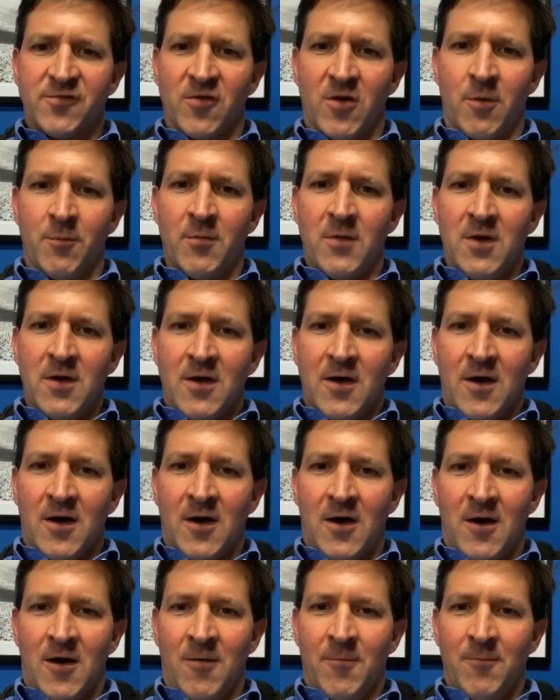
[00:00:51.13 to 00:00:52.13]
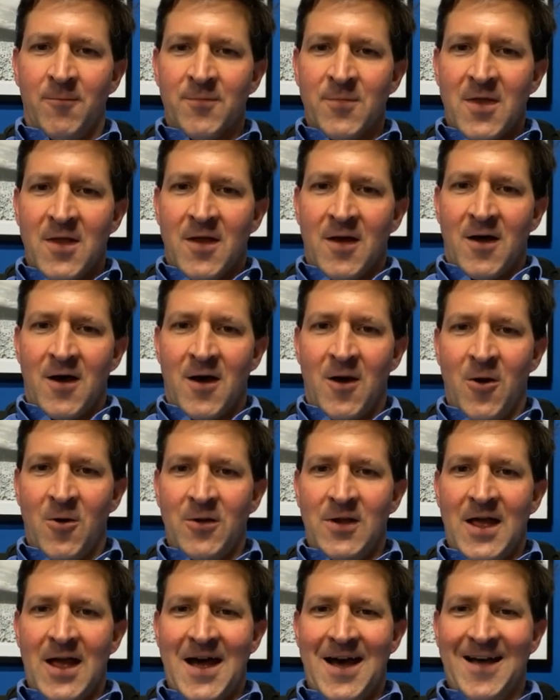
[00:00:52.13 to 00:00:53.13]
from. Oh
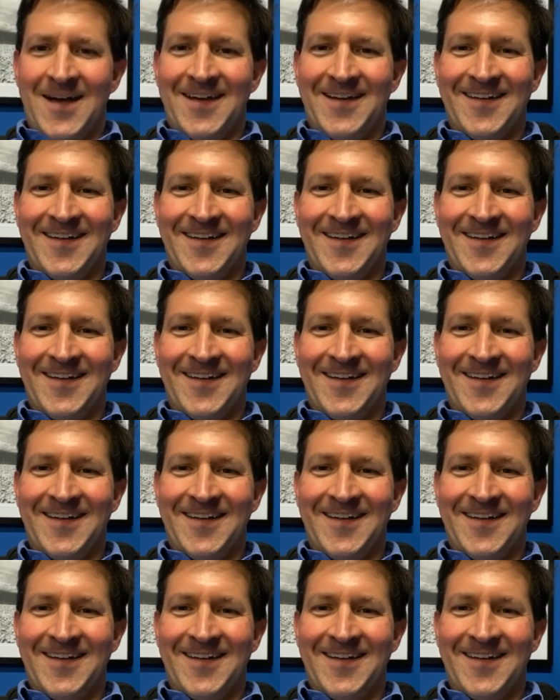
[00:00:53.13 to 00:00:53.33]
yeah,